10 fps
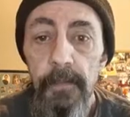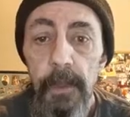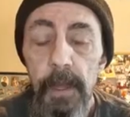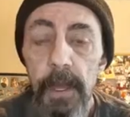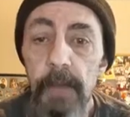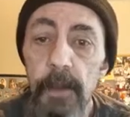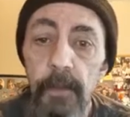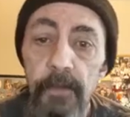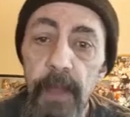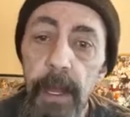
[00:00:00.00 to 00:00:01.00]
even
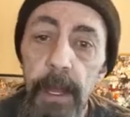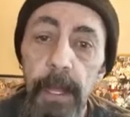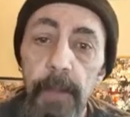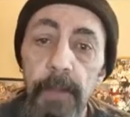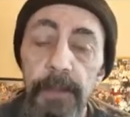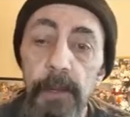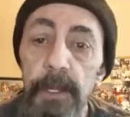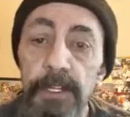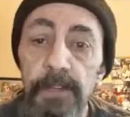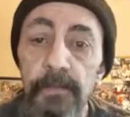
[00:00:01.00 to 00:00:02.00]
if they claim that they're a
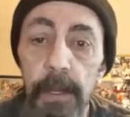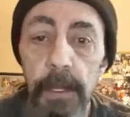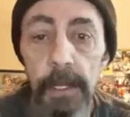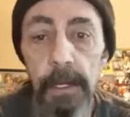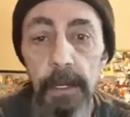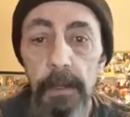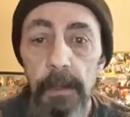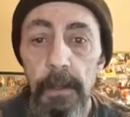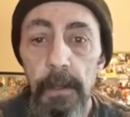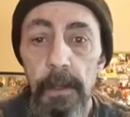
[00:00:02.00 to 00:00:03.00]
civilian.
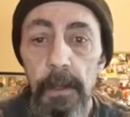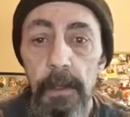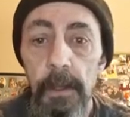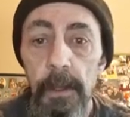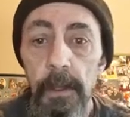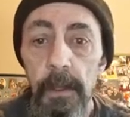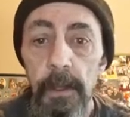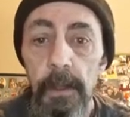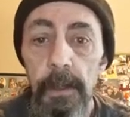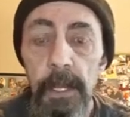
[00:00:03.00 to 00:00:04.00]

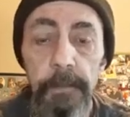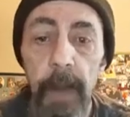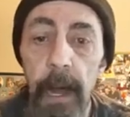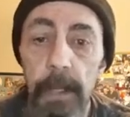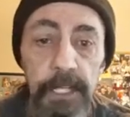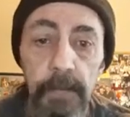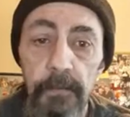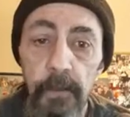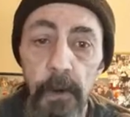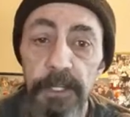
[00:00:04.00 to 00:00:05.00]
These policy
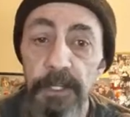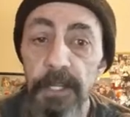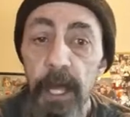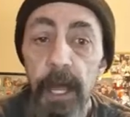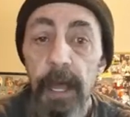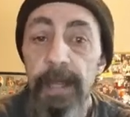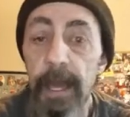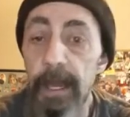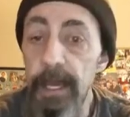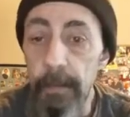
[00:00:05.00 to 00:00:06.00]
enforcers
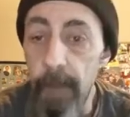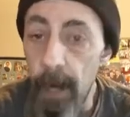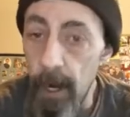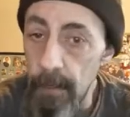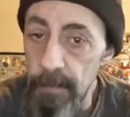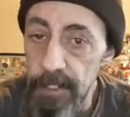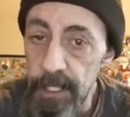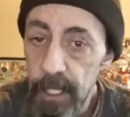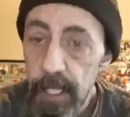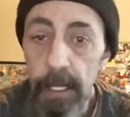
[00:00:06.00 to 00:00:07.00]
taking up arms
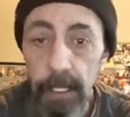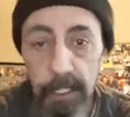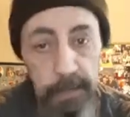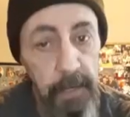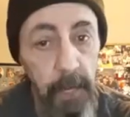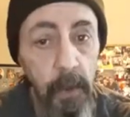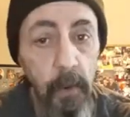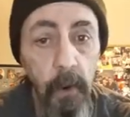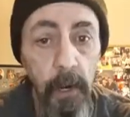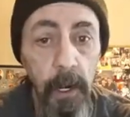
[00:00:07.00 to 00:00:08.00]
in this public
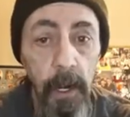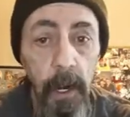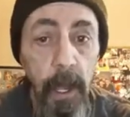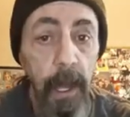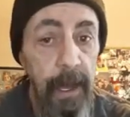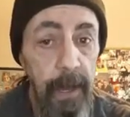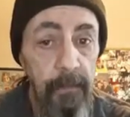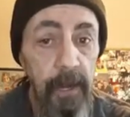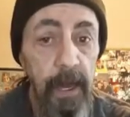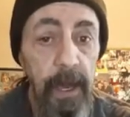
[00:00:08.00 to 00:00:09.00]
war have
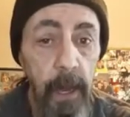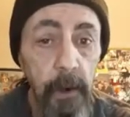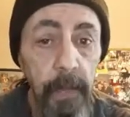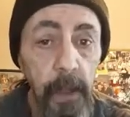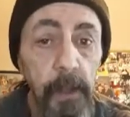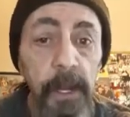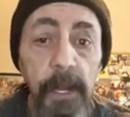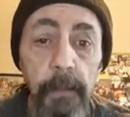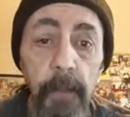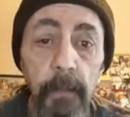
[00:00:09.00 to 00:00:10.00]
an accountability to
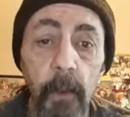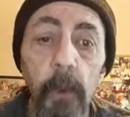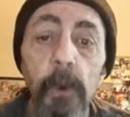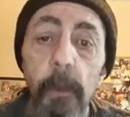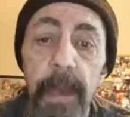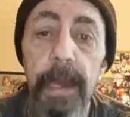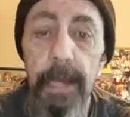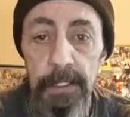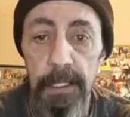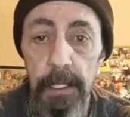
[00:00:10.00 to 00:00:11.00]
be moral beings.